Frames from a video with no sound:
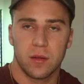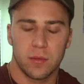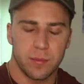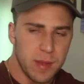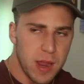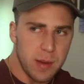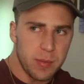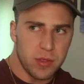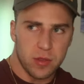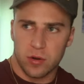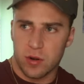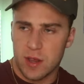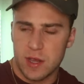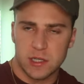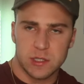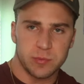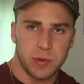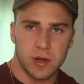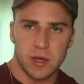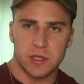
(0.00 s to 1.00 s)
Maybe there
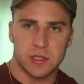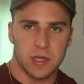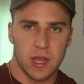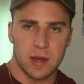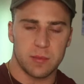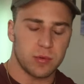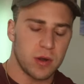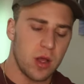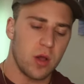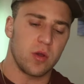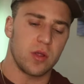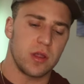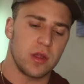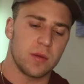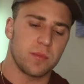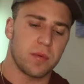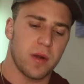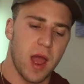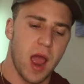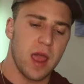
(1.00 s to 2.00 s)
is, but it's like, bro,
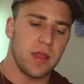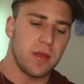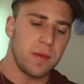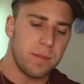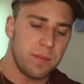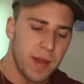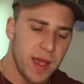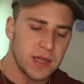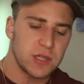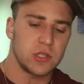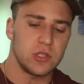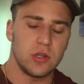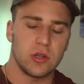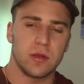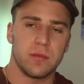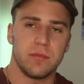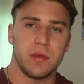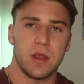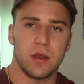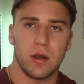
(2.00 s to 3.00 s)
you're probably the best you
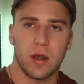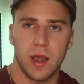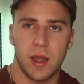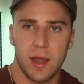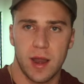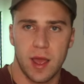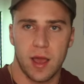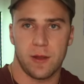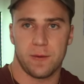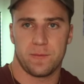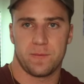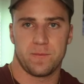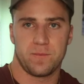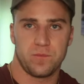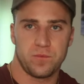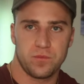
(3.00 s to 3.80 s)
can be right now.